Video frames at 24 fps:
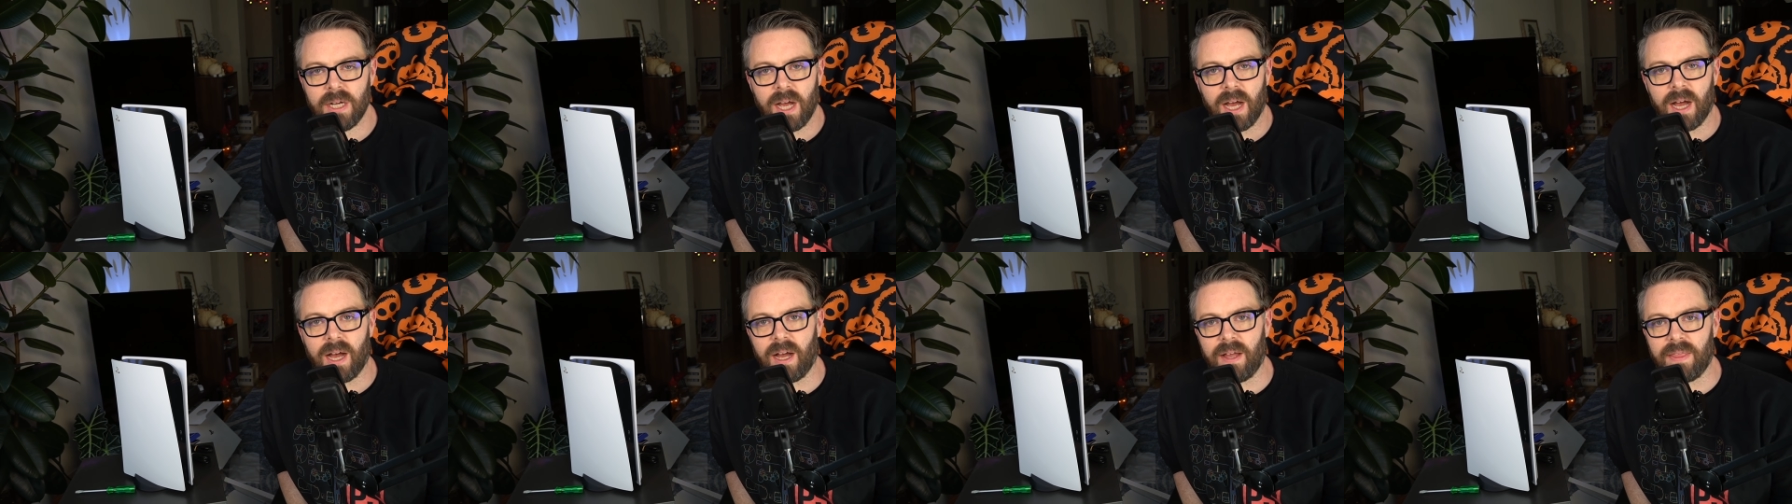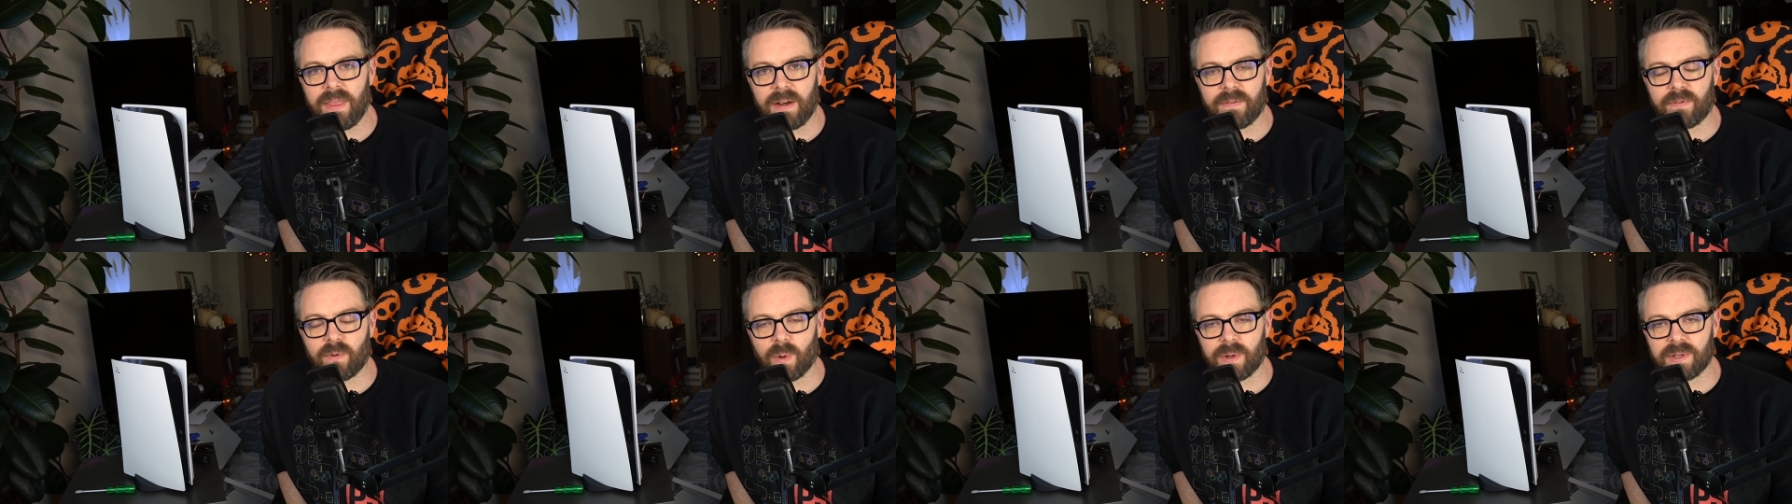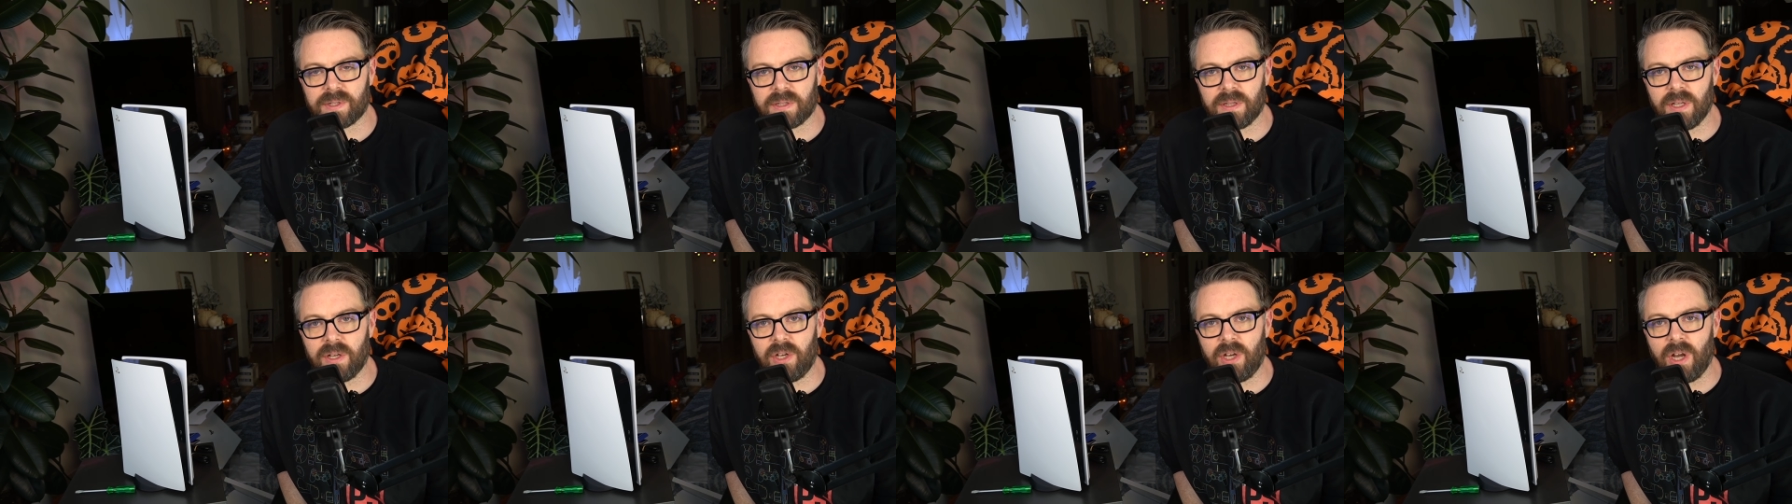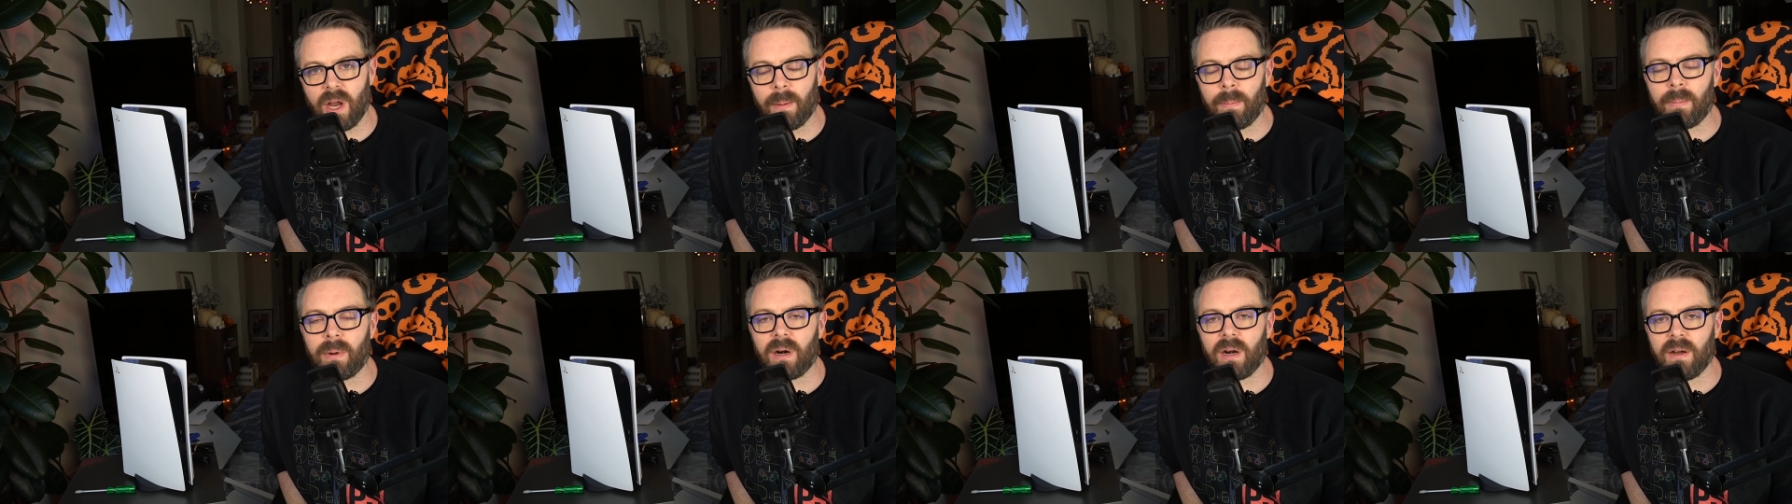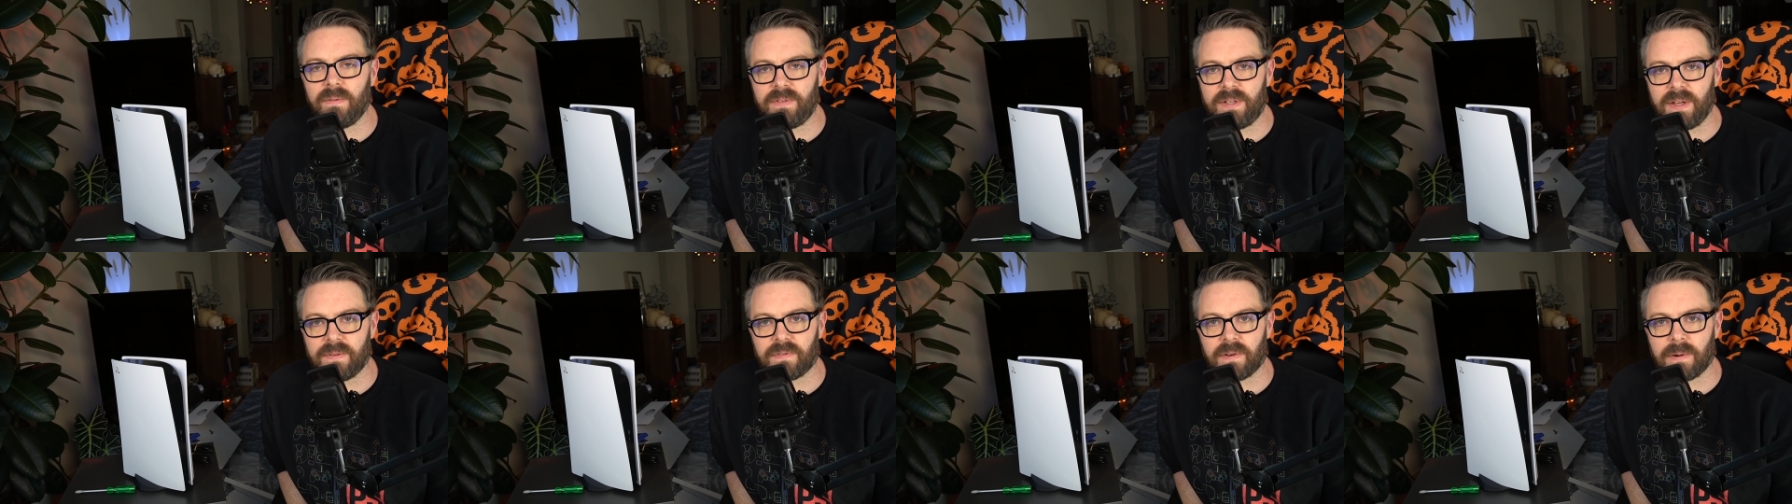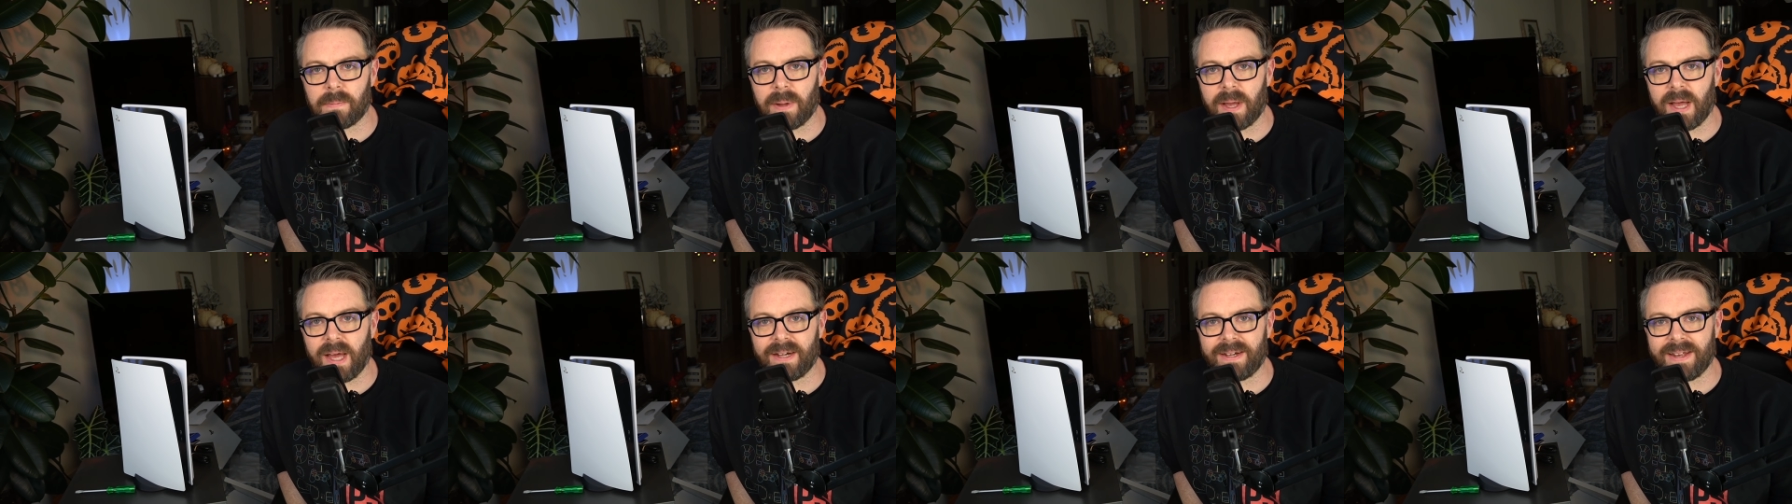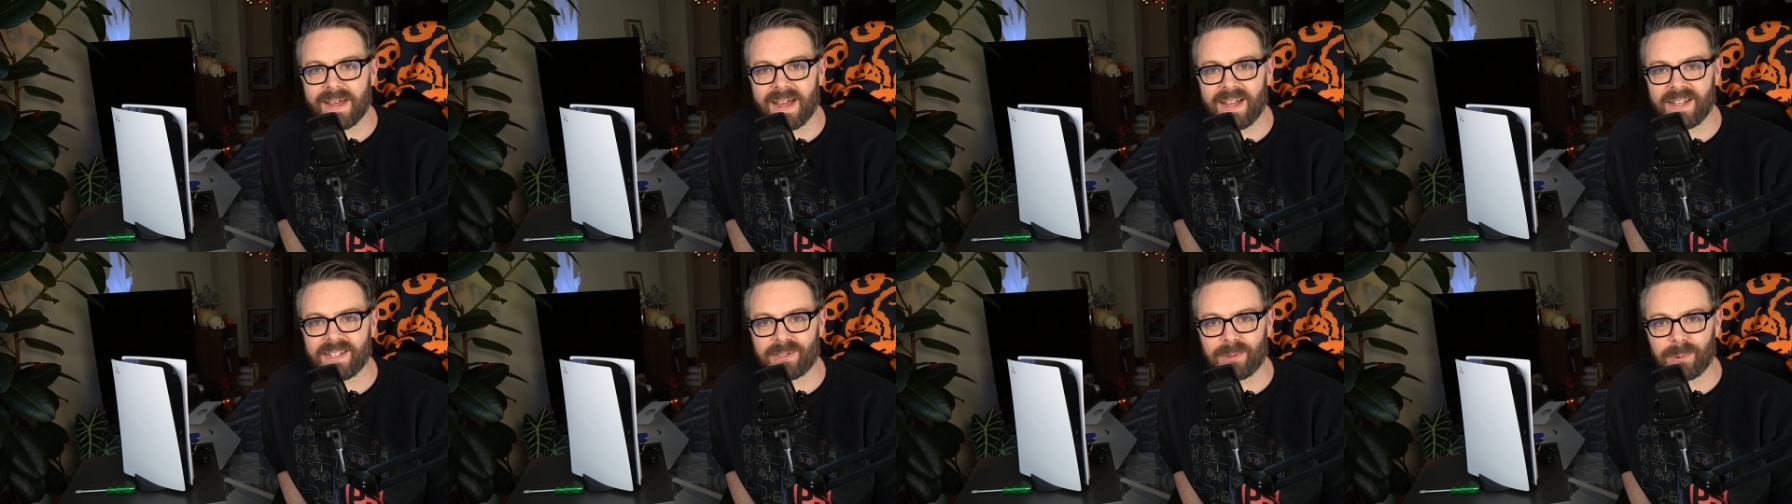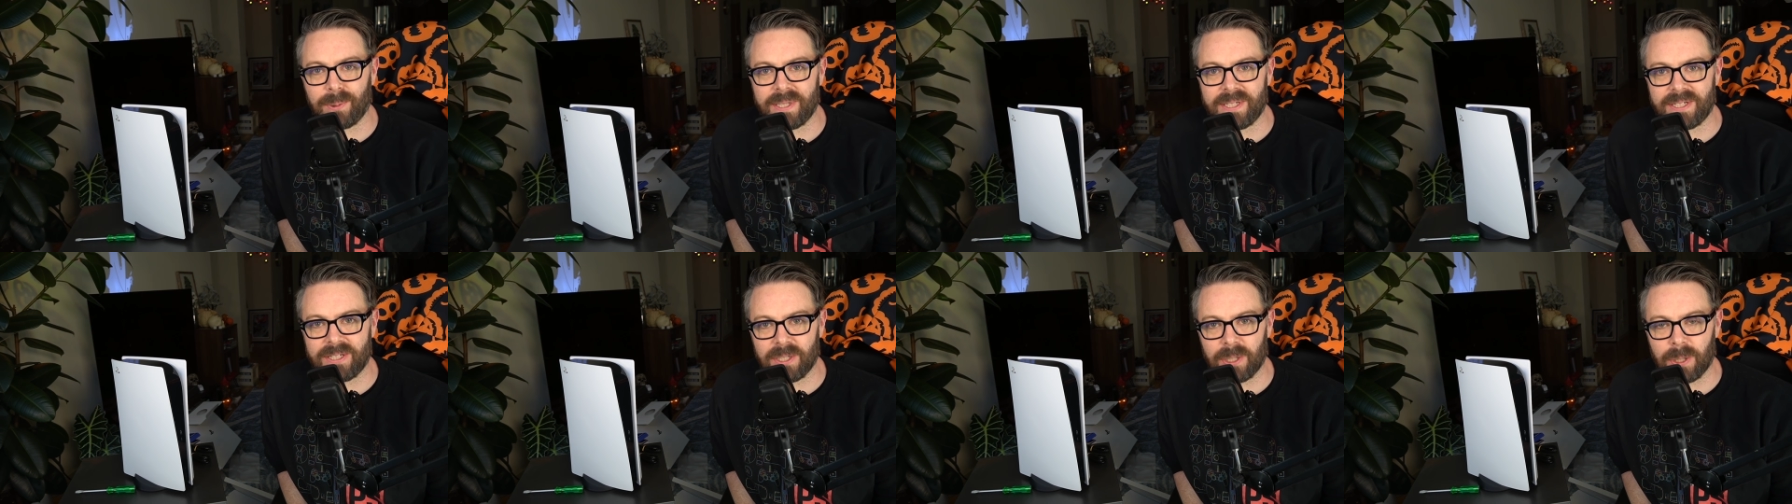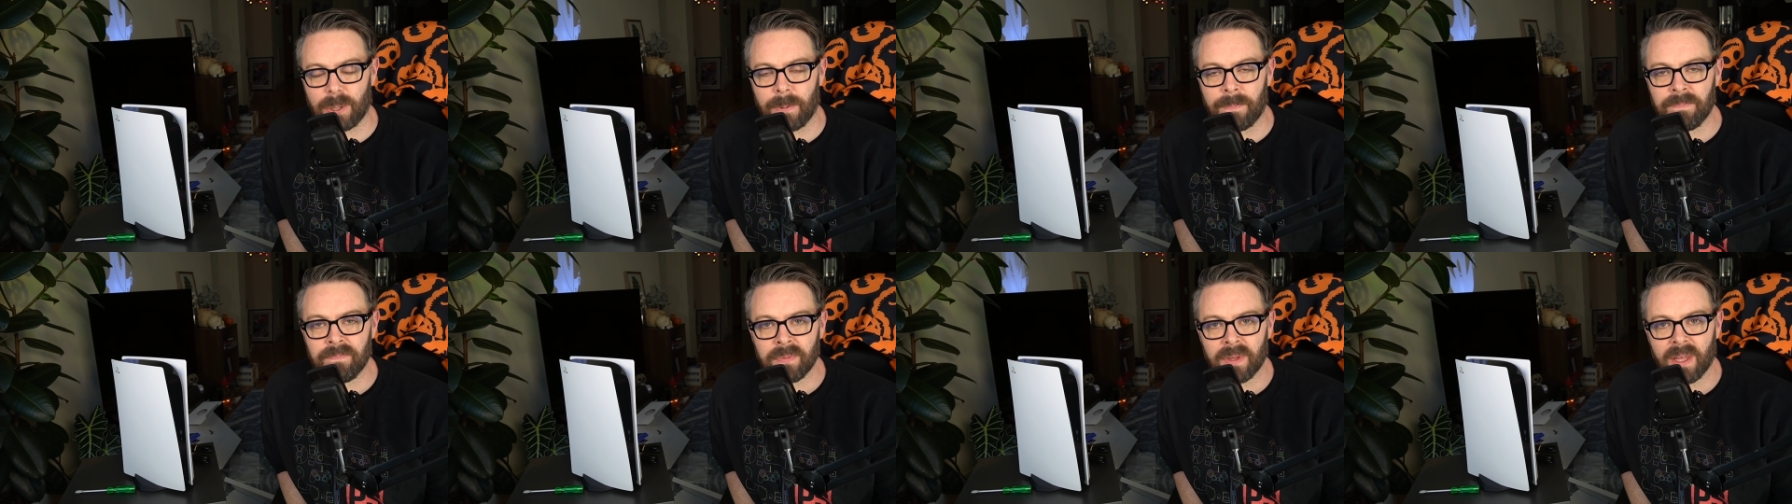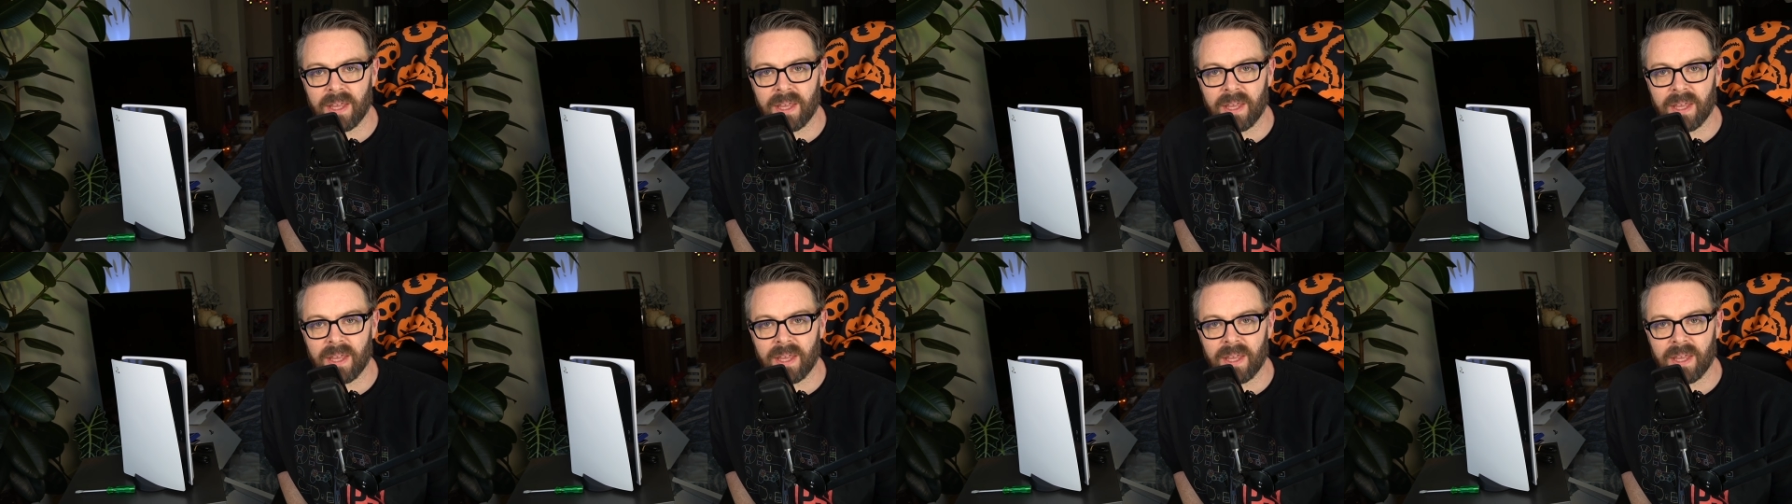Uh, and then, of course, the number of different podcasts we do.